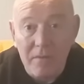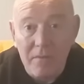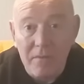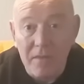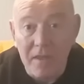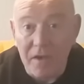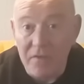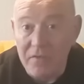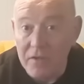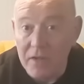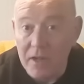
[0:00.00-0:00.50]

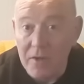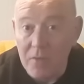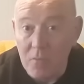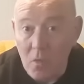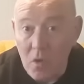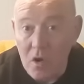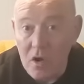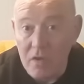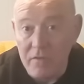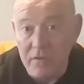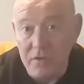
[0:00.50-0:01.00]
Definitely
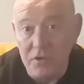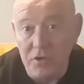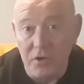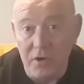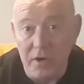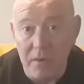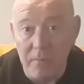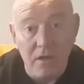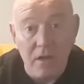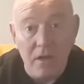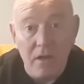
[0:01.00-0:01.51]
worth a
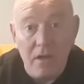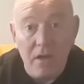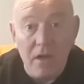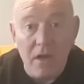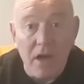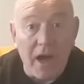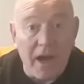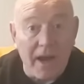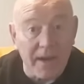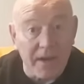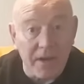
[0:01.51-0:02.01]
trip,
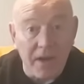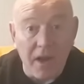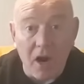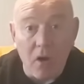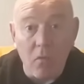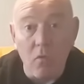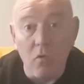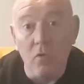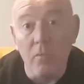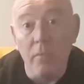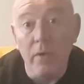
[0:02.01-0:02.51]
and I
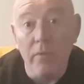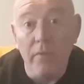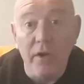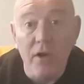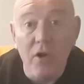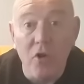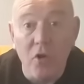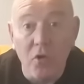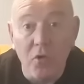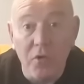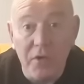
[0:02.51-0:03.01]
will be
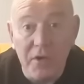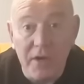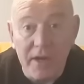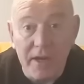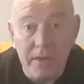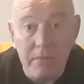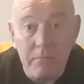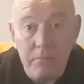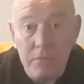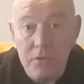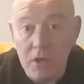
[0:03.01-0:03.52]
recording
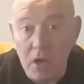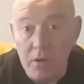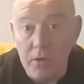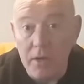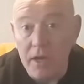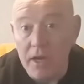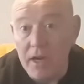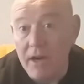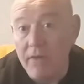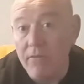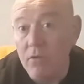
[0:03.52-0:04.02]
it so you
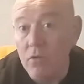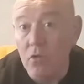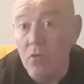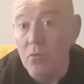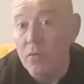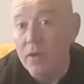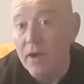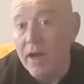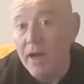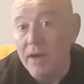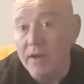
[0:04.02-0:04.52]
can have a look
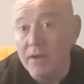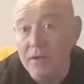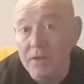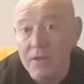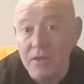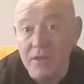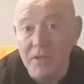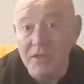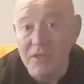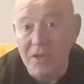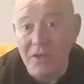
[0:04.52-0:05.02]
round
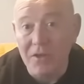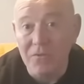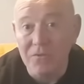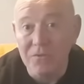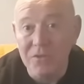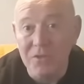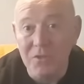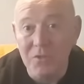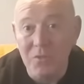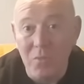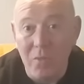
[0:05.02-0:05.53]

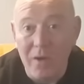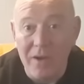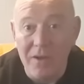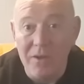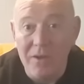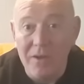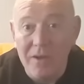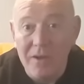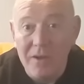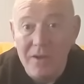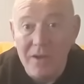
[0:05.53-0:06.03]
yourselves as well.
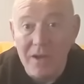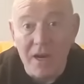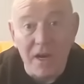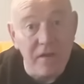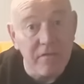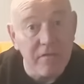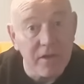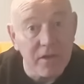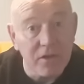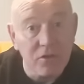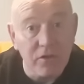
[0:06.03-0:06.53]
And
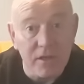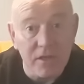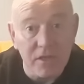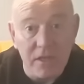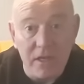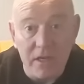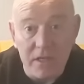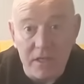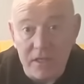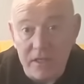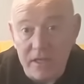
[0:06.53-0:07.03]
if you're
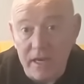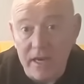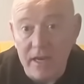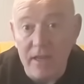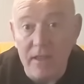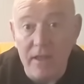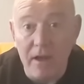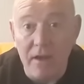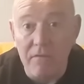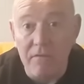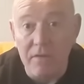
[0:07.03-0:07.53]
interested in seeing
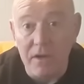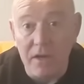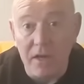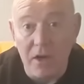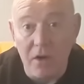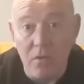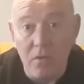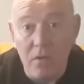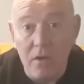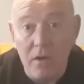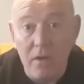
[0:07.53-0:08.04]
that
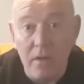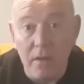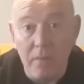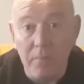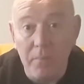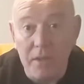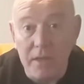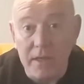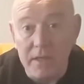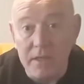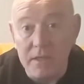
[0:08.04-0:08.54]
video, then
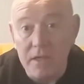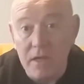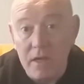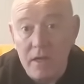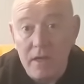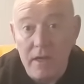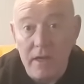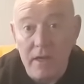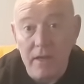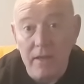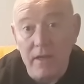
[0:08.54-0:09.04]
please
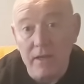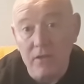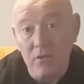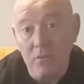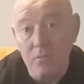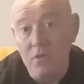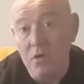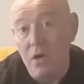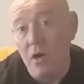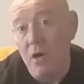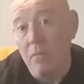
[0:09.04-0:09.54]
hit that
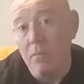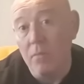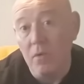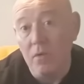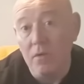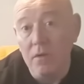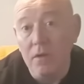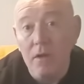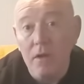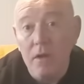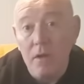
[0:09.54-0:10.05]
subscribe
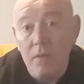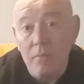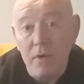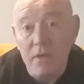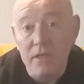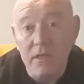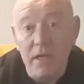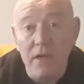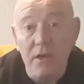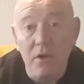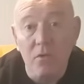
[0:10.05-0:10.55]
button, press
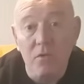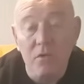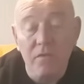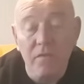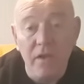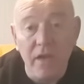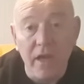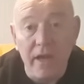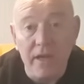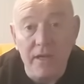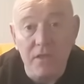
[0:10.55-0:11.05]
that
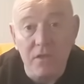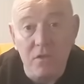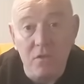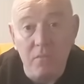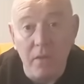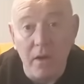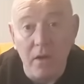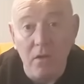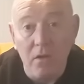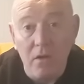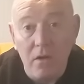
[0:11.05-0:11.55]
notifications
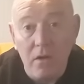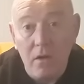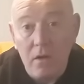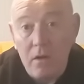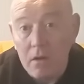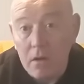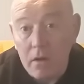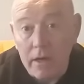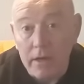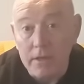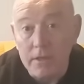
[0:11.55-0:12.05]
bell,
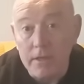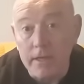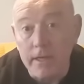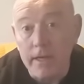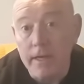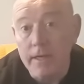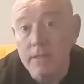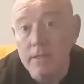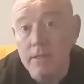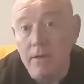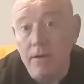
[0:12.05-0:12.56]
and I'll see you
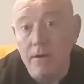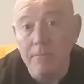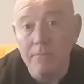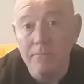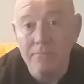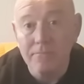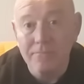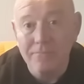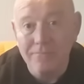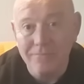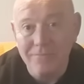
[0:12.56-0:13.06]
next time.
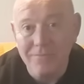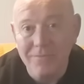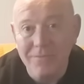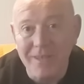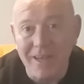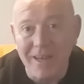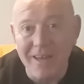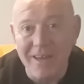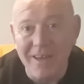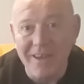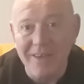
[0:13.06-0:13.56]

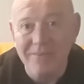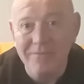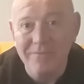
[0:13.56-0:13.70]
Take care.